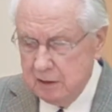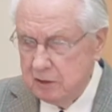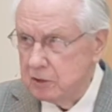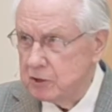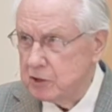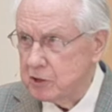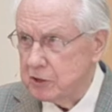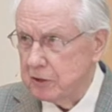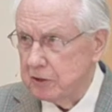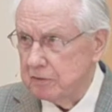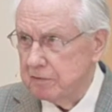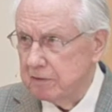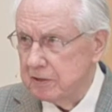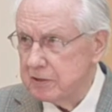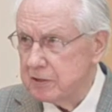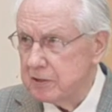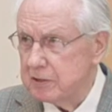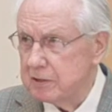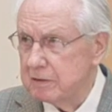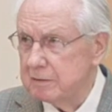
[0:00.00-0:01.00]

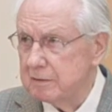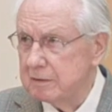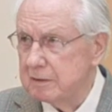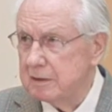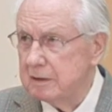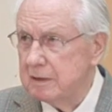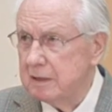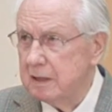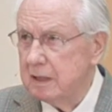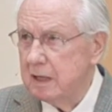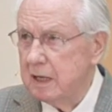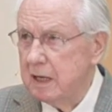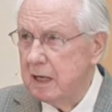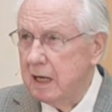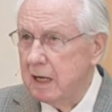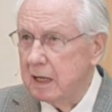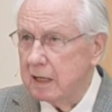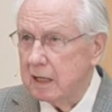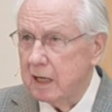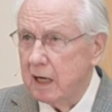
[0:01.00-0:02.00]
service.
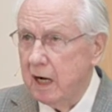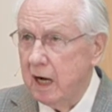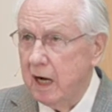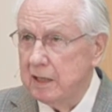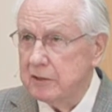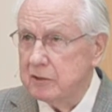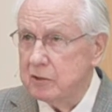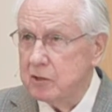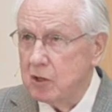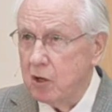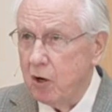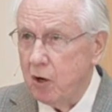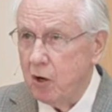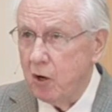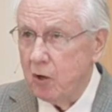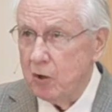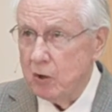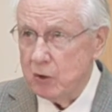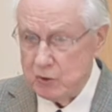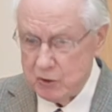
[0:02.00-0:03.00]
God
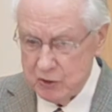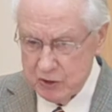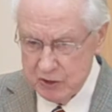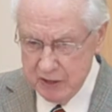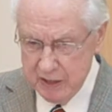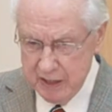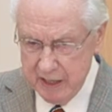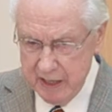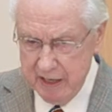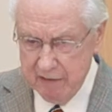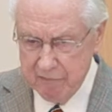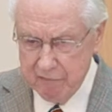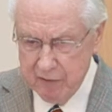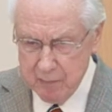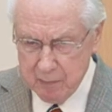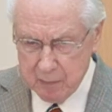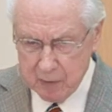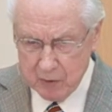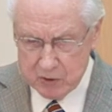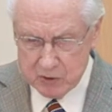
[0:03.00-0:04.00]
calls
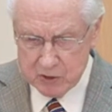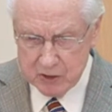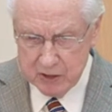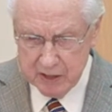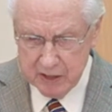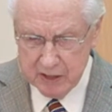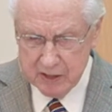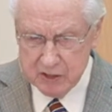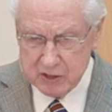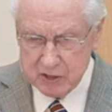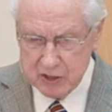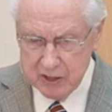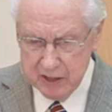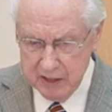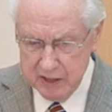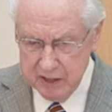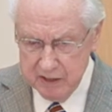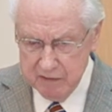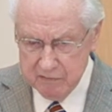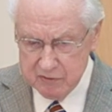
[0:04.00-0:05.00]
every person he
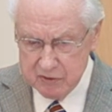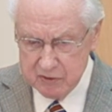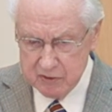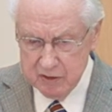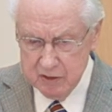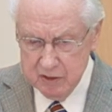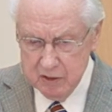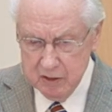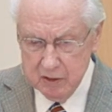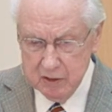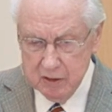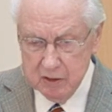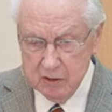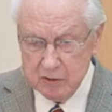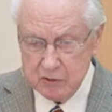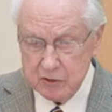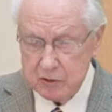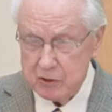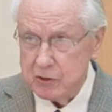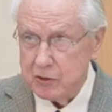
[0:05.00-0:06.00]
saves
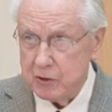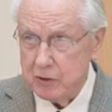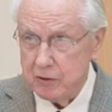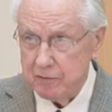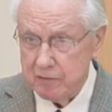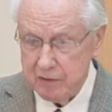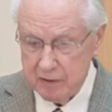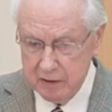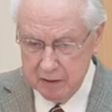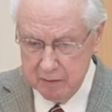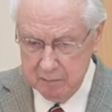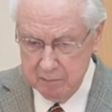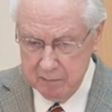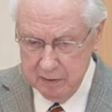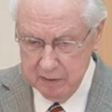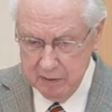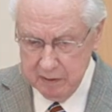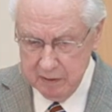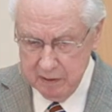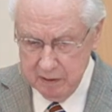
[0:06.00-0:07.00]
to serve
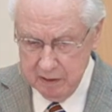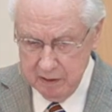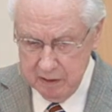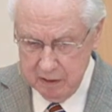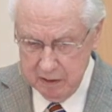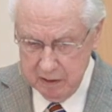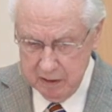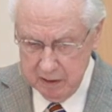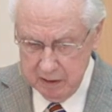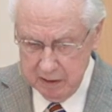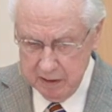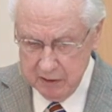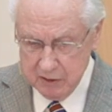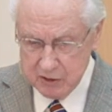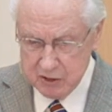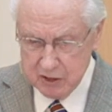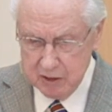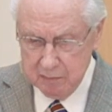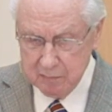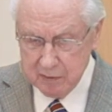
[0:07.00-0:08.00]
him in
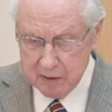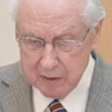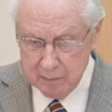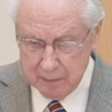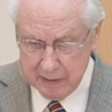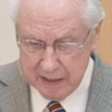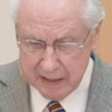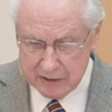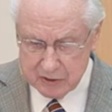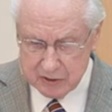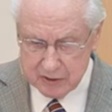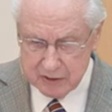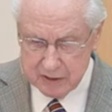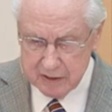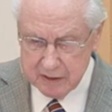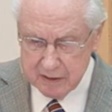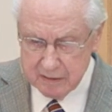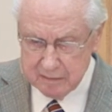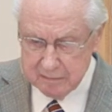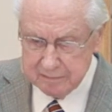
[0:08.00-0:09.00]
some
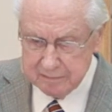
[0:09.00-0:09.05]
capacity.